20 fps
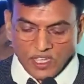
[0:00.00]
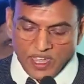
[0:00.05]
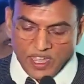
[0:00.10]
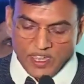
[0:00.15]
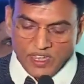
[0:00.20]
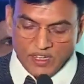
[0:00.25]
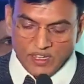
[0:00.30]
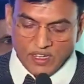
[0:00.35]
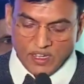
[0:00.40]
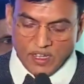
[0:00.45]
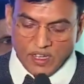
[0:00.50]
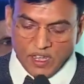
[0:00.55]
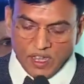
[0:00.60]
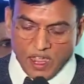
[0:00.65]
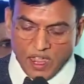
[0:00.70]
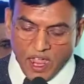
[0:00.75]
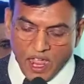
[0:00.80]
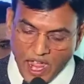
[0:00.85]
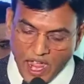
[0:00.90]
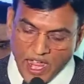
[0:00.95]
again
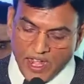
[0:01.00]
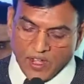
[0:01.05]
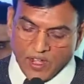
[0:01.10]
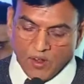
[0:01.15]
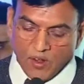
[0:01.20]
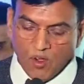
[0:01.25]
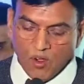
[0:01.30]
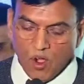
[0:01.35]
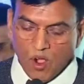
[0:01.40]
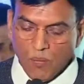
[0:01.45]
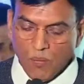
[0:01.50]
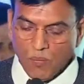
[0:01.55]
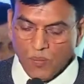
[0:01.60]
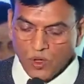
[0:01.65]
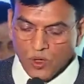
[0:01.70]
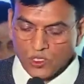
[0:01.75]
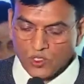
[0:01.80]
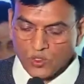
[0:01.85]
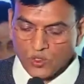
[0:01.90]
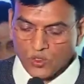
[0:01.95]
an
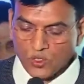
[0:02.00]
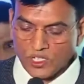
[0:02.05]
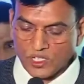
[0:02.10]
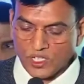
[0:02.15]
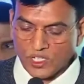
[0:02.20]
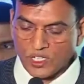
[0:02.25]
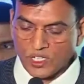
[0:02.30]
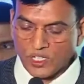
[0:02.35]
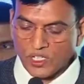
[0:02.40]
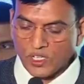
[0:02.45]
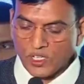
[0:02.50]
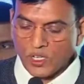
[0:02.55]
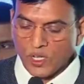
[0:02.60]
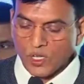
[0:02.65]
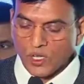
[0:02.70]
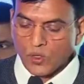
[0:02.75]
opportunity